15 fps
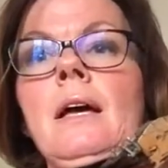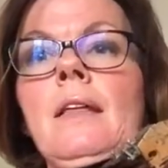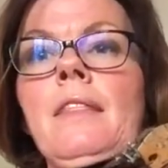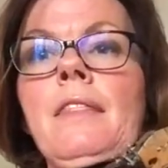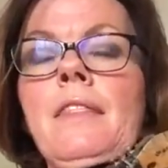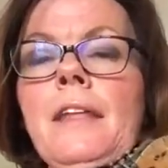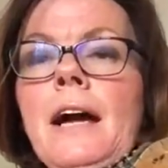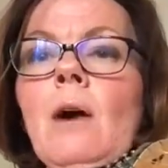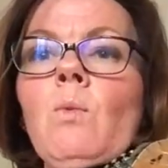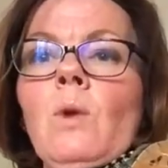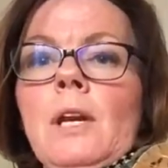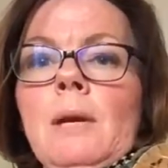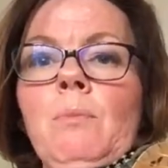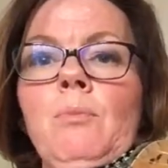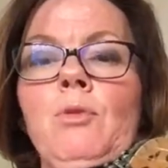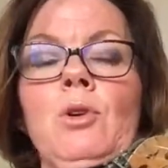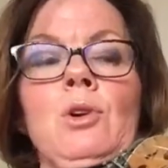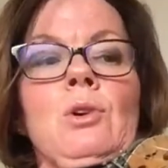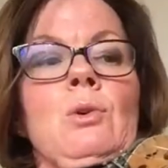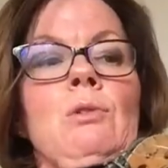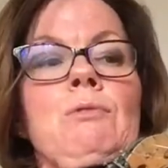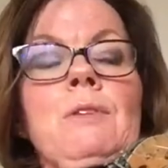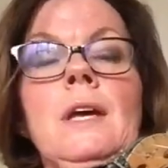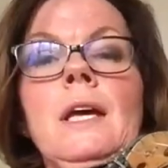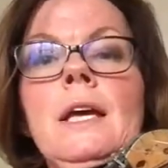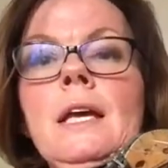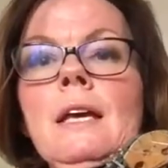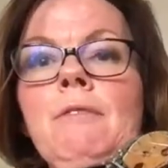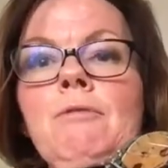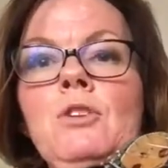That will improve
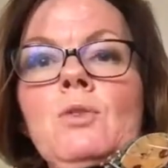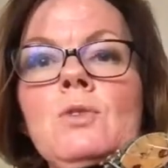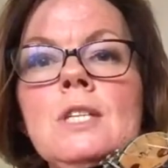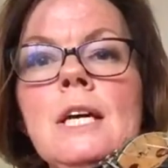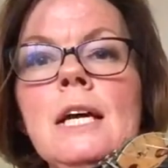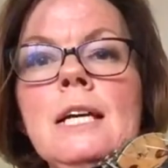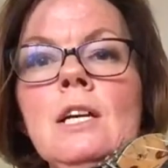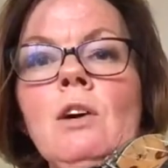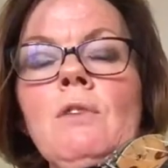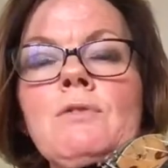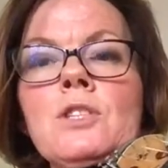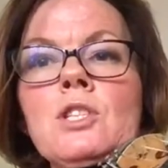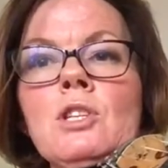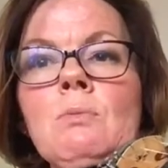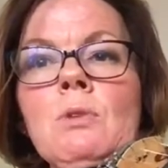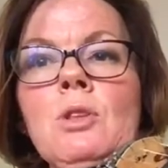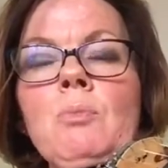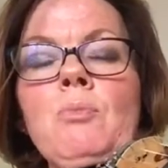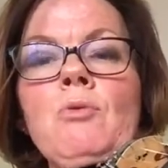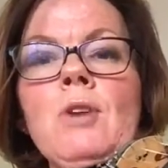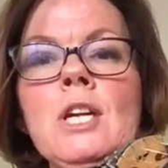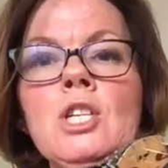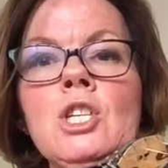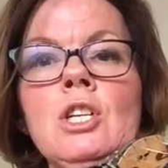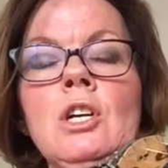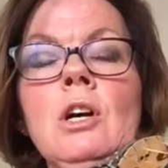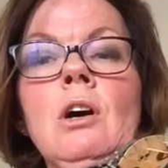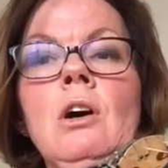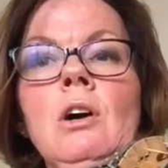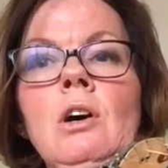if you take off some of the pressure
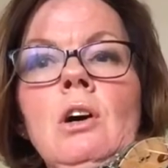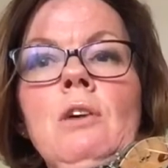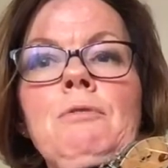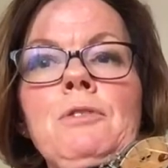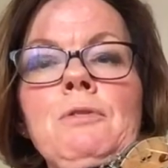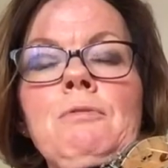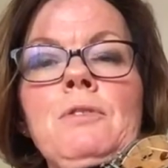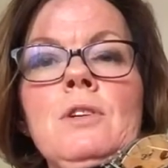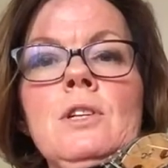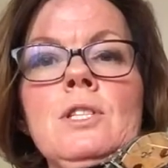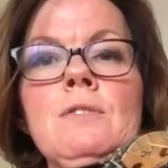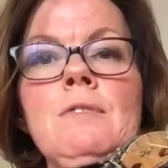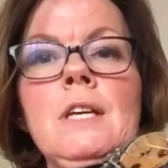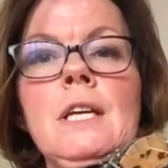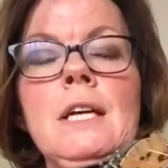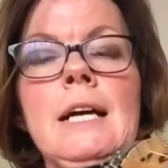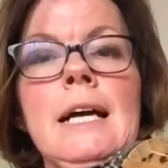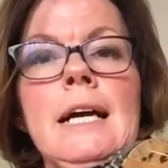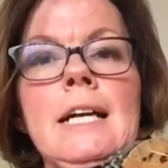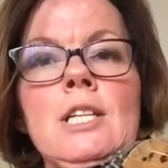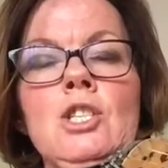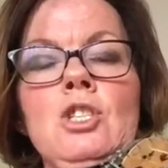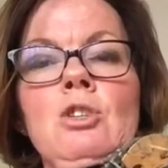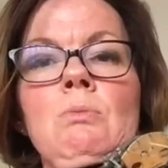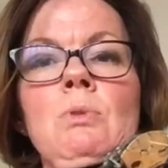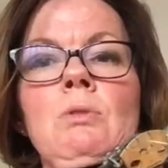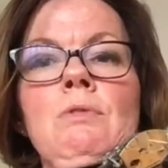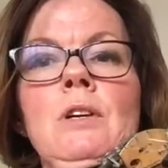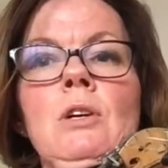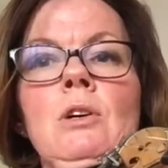off the first finger as you
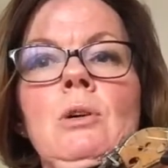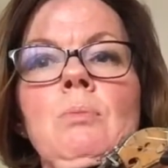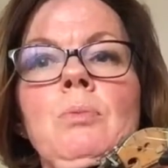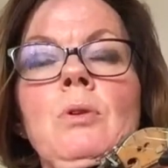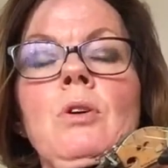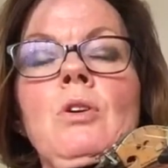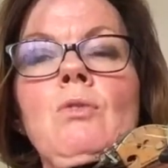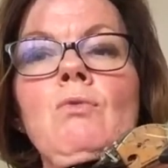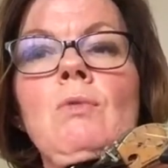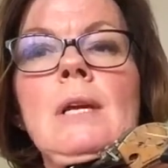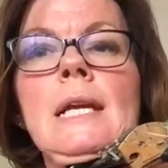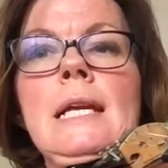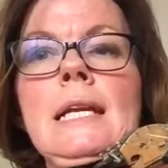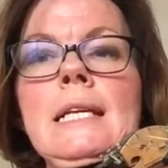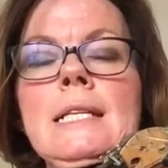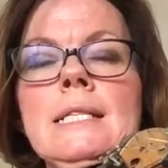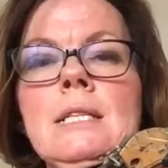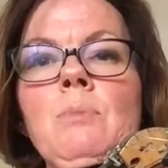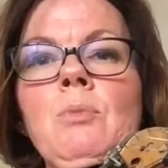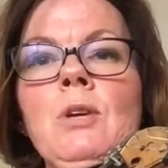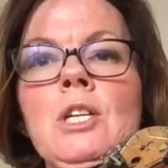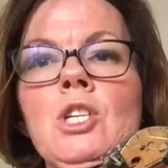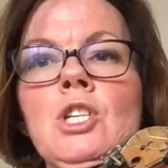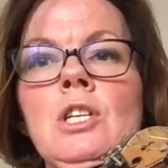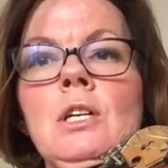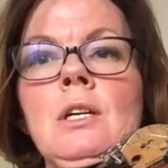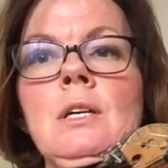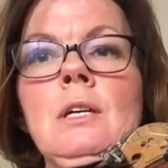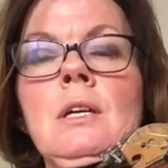move it up. Release the pressure